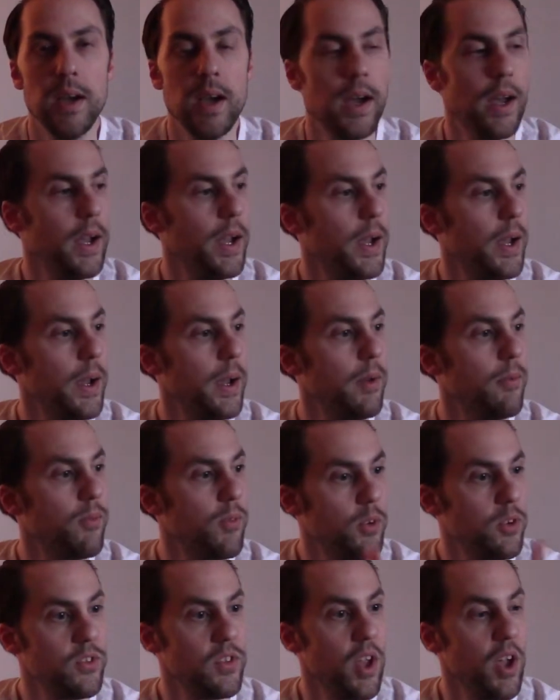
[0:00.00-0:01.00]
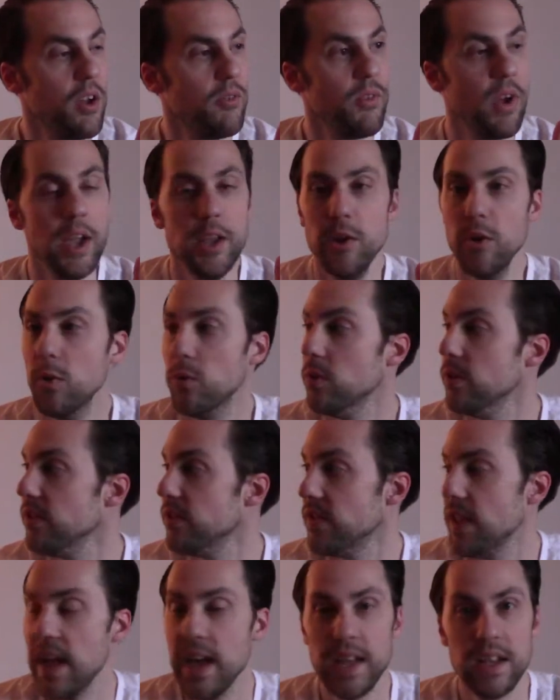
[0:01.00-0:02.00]
Uh, first off, I
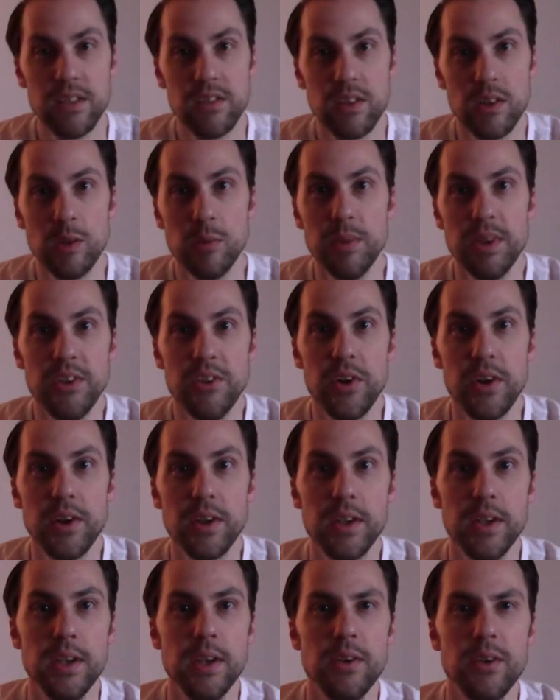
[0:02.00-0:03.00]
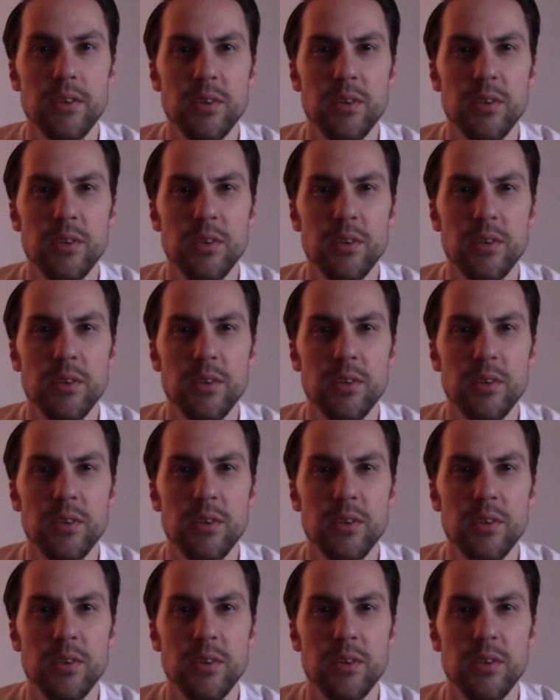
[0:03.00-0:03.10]
noticed that it's a little bit dark in here.